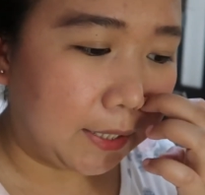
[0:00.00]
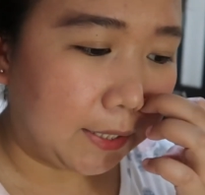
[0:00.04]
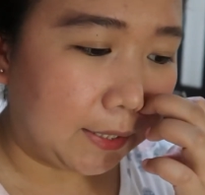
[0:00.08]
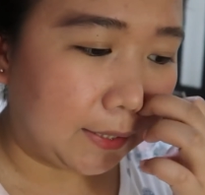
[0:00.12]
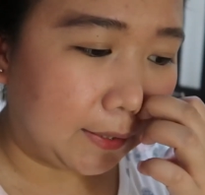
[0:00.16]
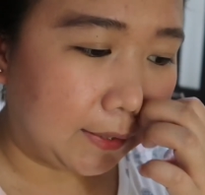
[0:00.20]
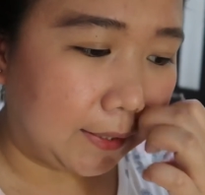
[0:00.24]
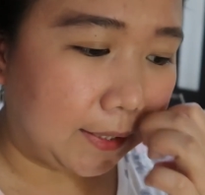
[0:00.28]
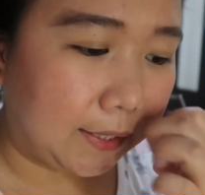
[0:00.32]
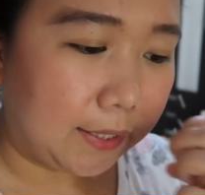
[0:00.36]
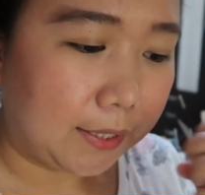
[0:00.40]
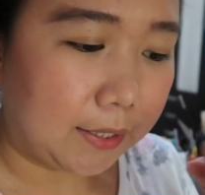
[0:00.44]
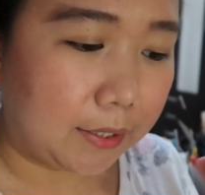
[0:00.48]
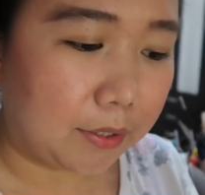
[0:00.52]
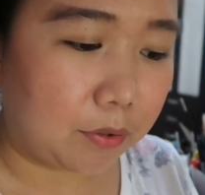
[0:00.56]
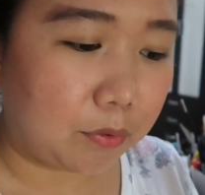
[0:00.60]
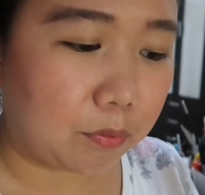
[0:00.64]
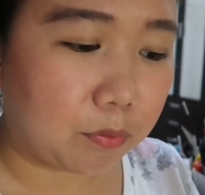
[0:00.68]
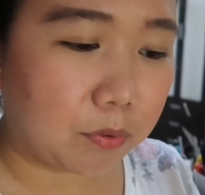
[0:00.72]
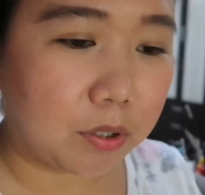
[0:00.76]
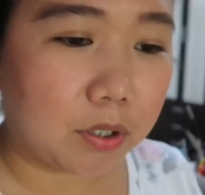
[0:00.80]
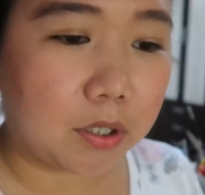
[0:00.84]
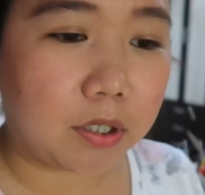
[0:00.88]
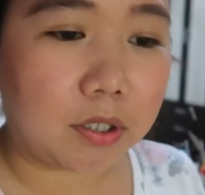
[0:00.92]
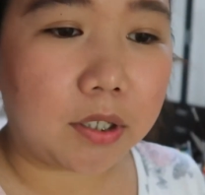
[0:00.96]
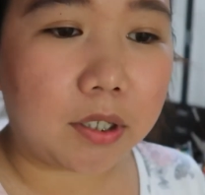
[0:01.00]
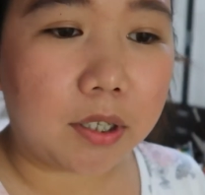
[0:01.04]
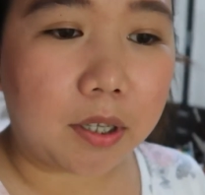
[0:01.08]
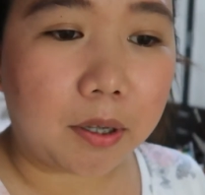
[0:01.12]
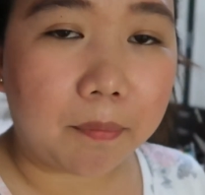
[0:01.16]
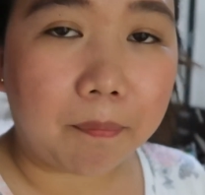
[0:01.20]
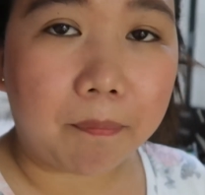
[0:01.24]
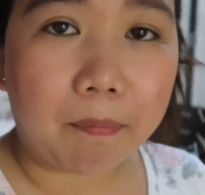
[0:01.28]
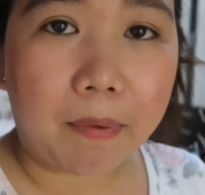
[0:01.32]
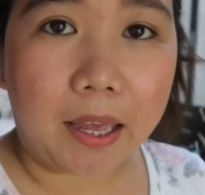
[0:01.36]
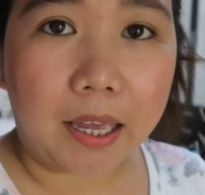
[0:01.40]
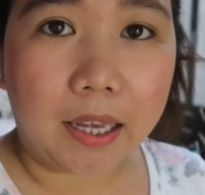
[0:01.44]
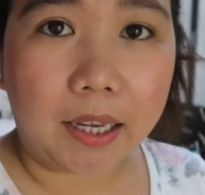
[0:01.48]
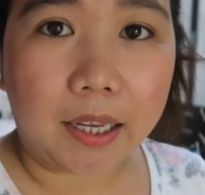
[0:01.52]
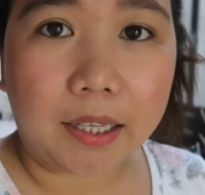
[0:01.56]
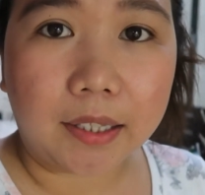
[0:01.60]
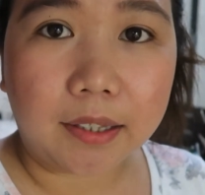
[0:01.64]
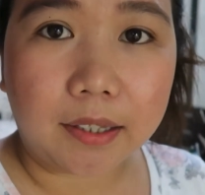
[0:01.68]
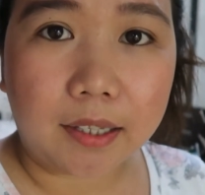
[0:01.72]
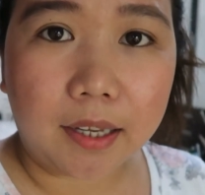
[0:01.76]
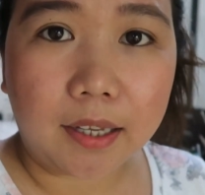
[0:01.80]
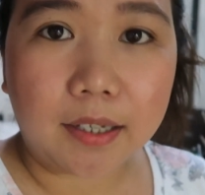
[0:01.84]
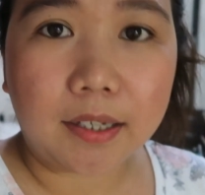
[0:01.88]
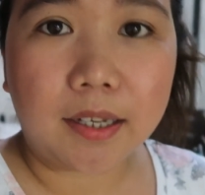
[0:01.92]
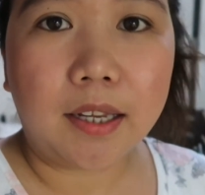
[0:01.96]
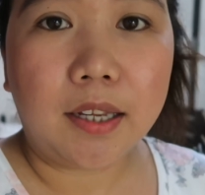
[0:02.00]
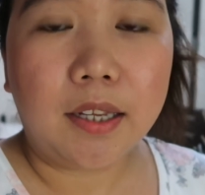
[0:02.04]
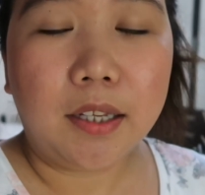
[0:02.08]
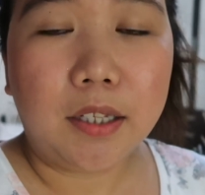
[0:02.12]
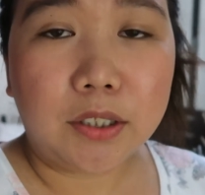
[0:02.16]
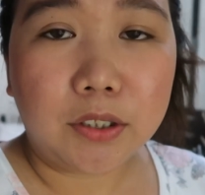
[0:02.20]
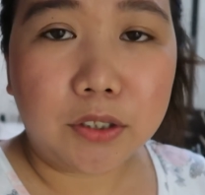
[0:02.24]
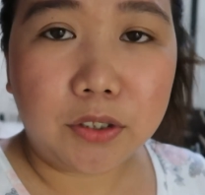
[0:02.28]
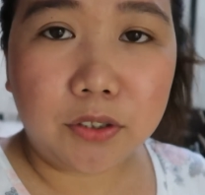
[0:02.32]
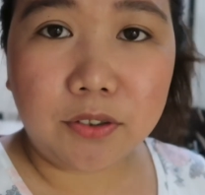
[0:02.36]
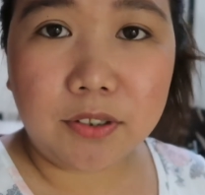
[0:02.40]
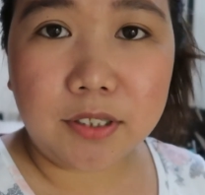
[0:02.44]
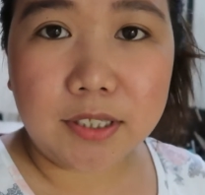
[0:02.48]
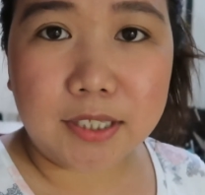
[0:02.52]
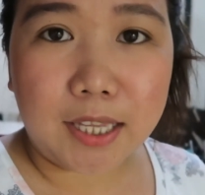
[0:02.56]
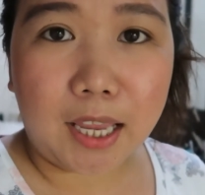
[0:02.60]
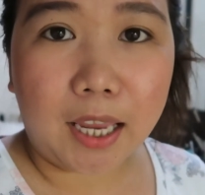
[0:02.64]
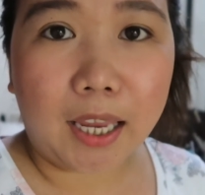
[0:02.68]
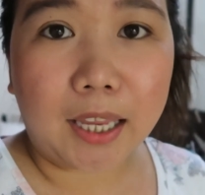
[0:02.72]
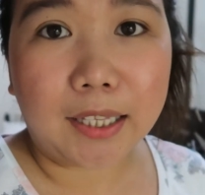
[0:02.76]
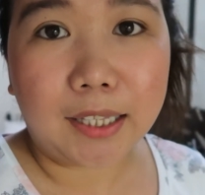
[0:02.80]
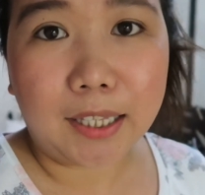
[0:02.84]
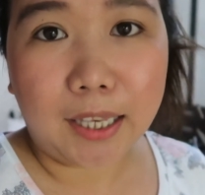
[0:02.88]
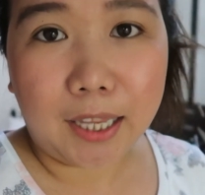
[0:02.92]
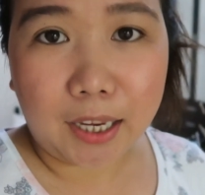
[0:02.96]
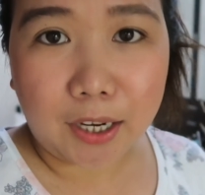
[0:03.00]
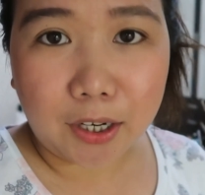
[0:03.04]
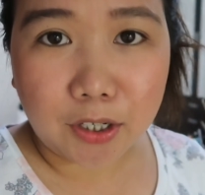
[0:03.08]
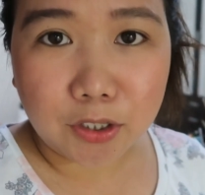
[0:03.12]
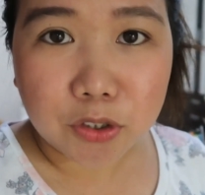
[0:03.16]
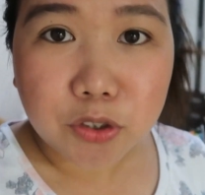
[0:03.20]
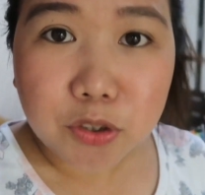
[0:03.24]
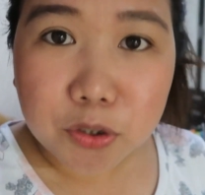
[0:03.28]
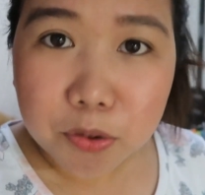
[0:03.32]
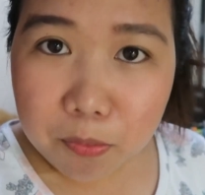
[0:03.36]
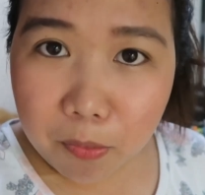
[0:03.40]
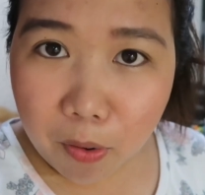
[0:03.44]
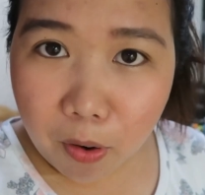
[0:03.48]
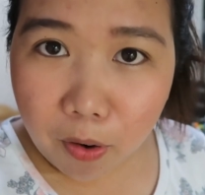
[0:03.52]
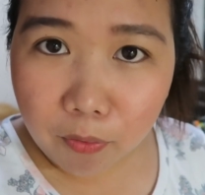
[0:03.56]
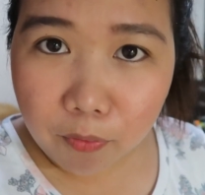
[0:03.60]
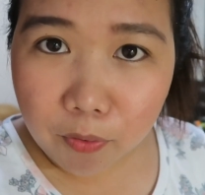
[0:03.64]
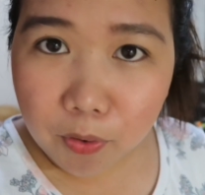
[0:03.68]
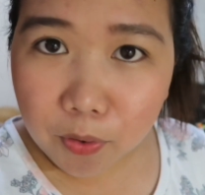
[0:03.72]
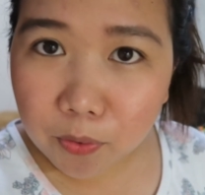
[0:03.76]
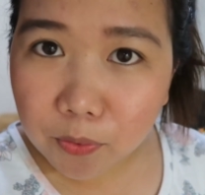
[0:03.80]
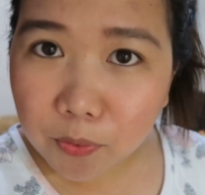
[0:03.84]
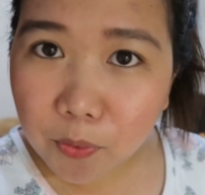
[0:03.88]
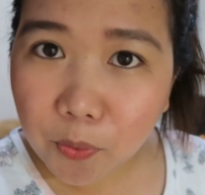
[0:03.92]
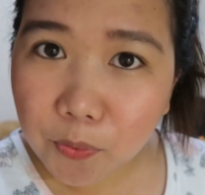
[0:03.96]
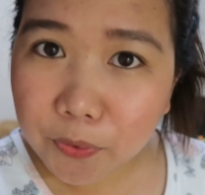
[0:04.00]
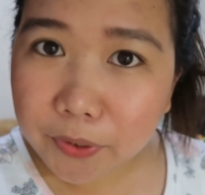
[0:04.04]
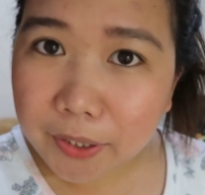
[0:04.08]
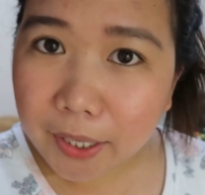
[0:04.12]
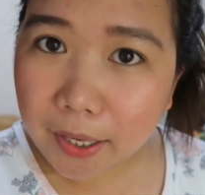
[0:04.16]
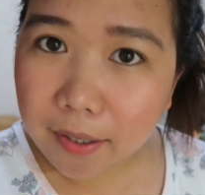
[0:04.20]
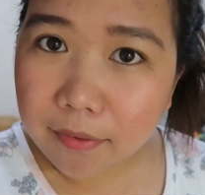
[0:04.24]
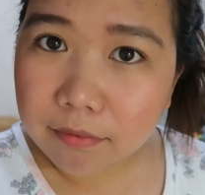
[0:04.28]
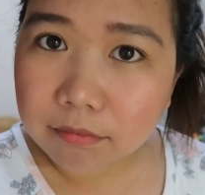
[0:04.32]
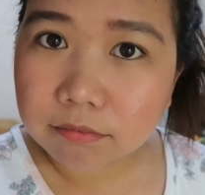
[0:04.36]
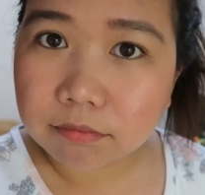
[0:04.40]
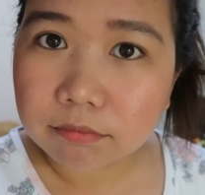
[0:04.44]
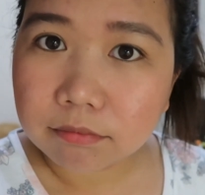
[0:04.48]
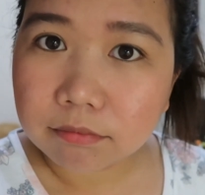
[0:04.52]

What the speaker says: and then we're gonna come back and then do the second layer tomorrow. Okay,